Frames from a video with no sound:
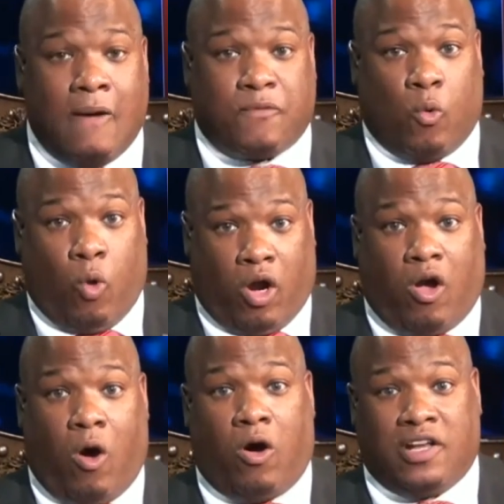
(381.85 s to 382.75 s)
to work
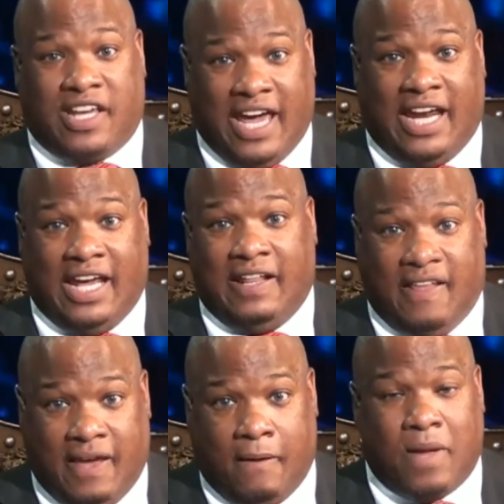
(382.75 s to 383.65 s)
on getting
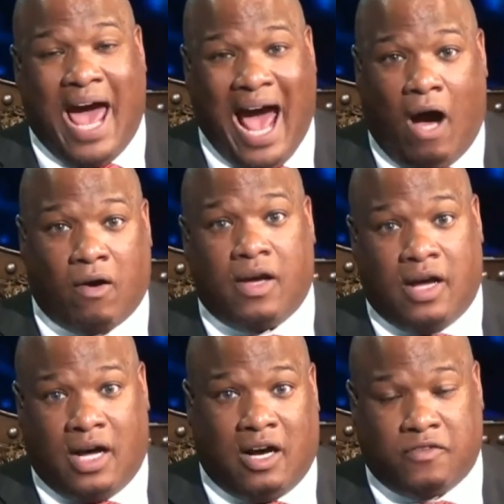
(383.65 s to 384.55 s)
him out
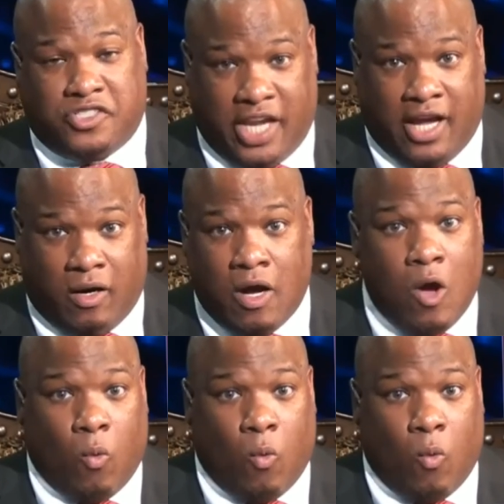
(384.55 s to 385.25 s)
of jail.